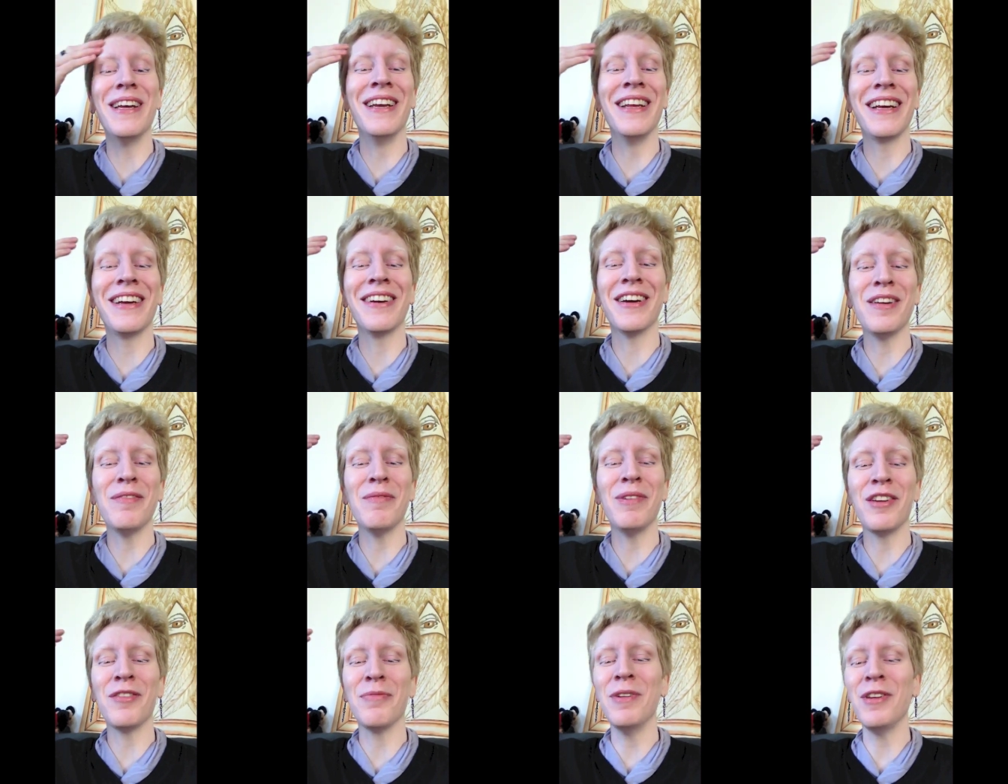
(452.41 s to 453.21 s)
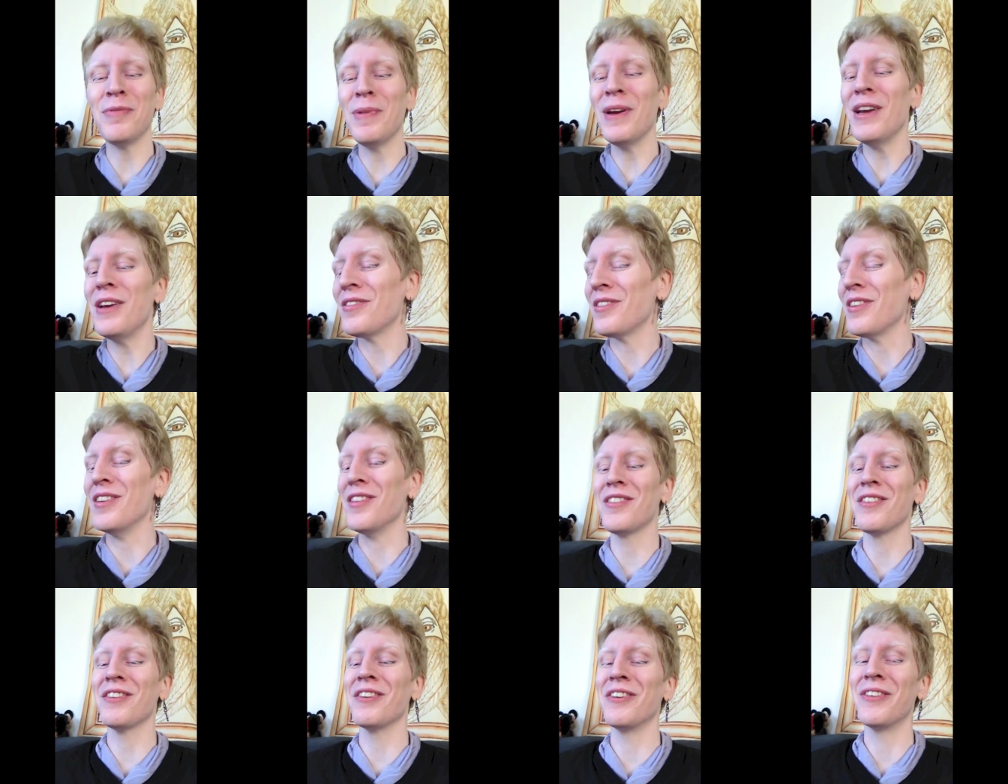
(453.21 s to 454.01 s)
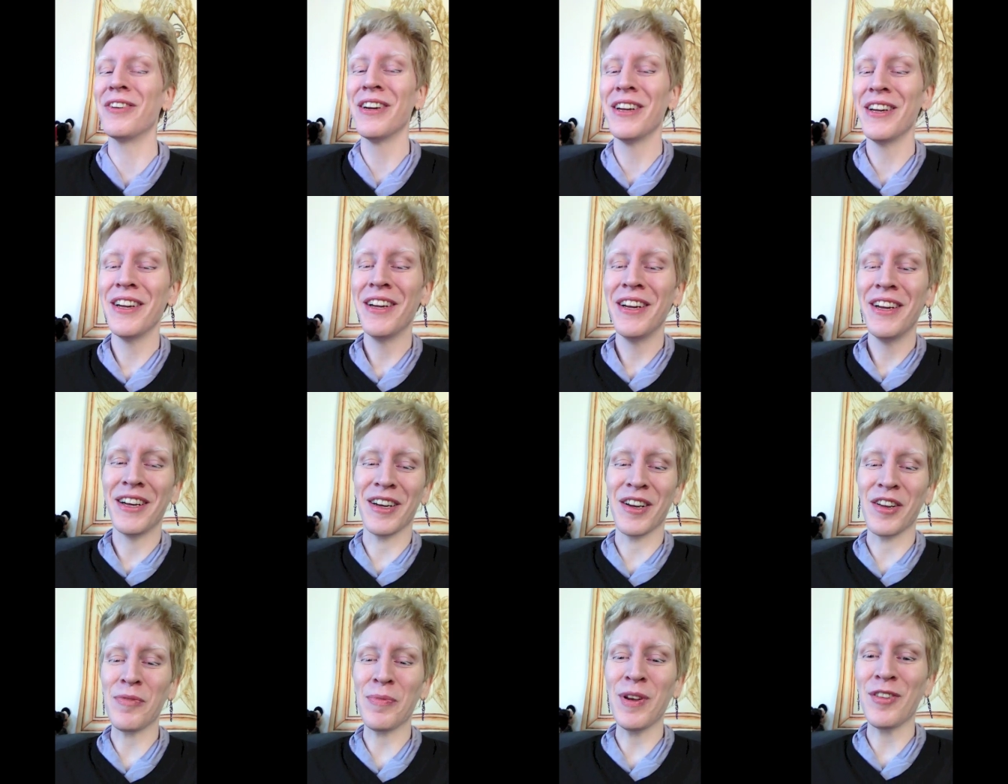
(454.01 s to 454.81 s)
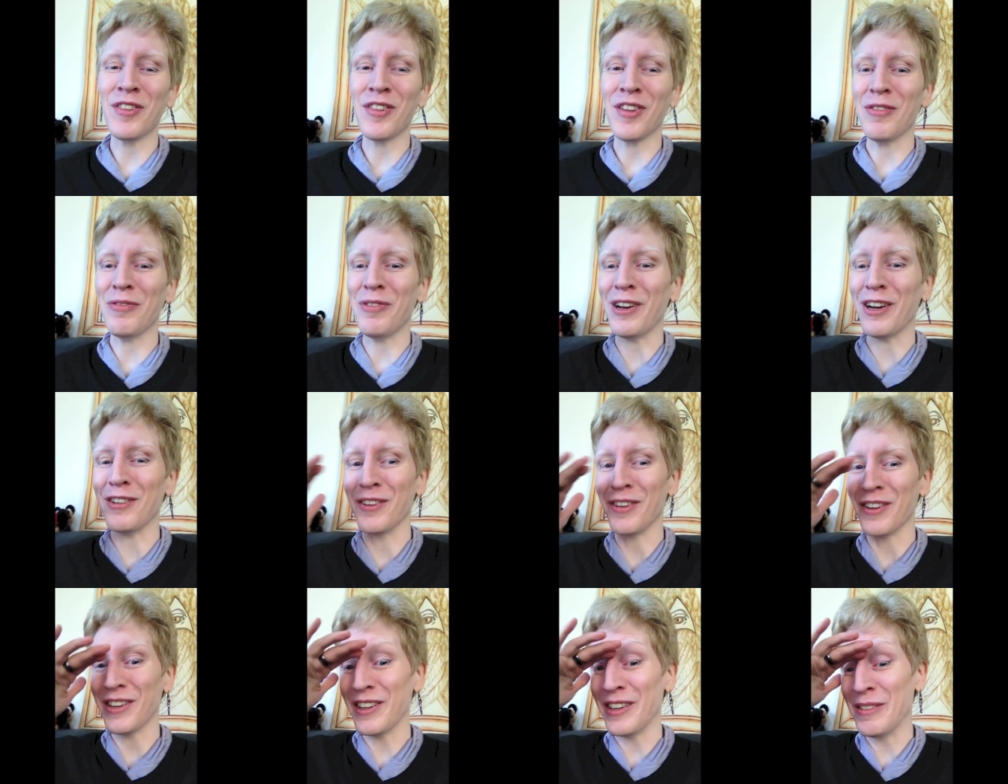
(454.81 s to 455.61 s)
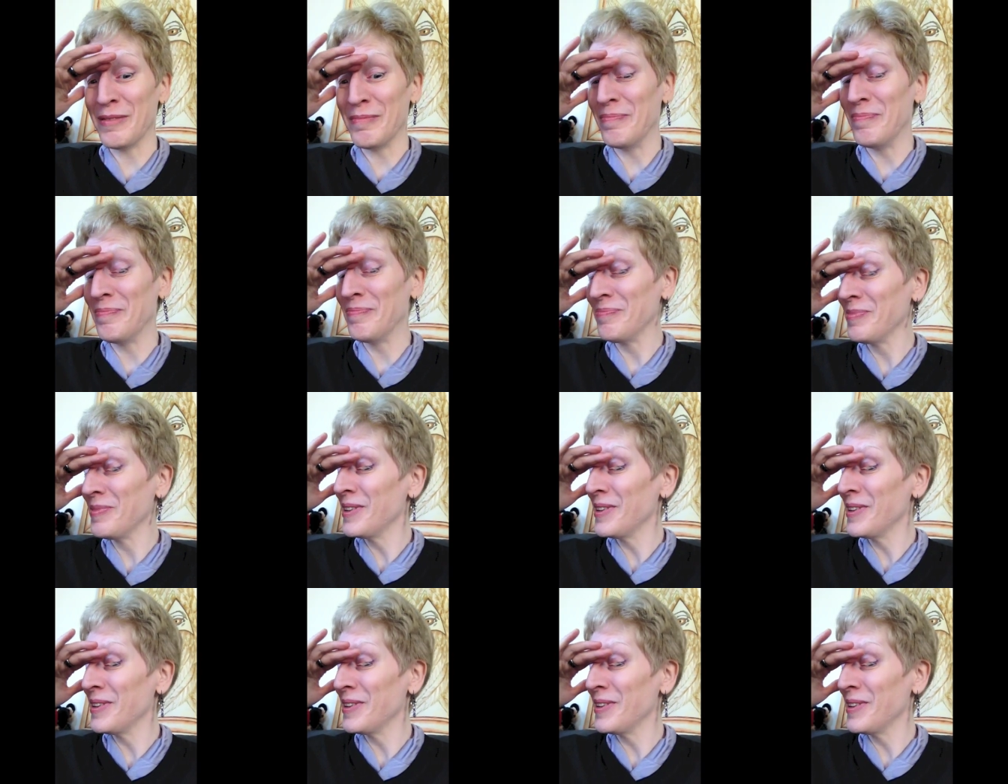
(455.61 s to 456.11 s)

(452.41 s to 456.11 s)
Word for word: and it kind of makes me spacey, so I space stuff out. Um,